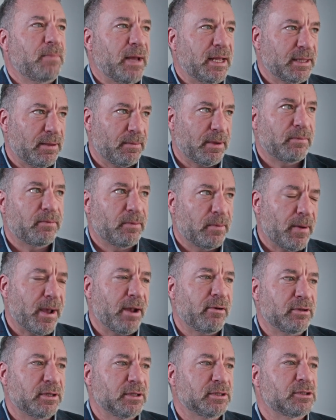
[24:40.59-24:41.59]
pandemic
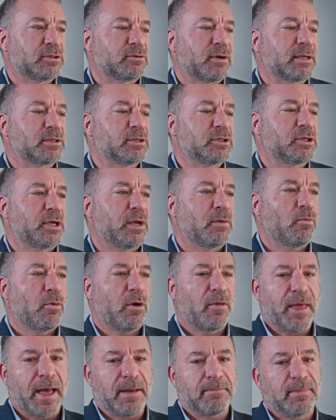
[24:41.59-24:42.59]
preparedness strategy, and
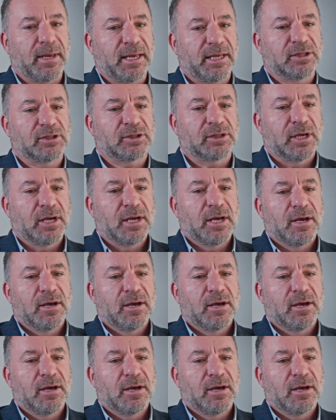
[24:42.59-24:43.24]
what that means